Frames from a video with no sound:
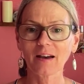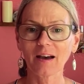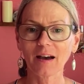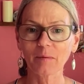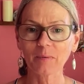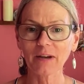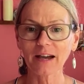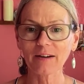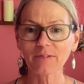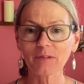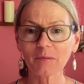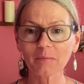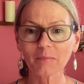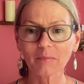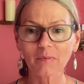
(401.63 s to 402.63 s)
And we have
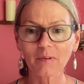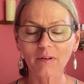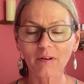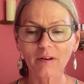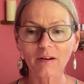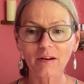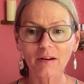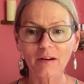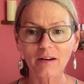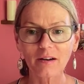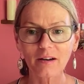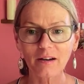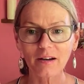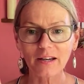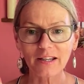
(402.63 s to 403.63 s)
them
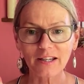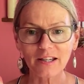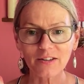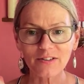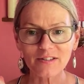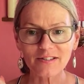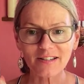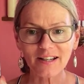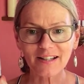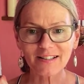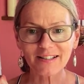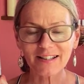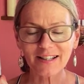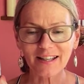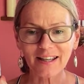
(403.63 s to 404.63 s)
either side
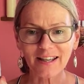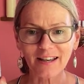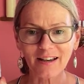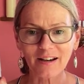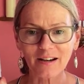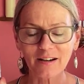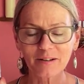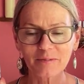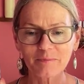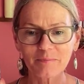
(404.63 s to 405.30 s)
of the ear.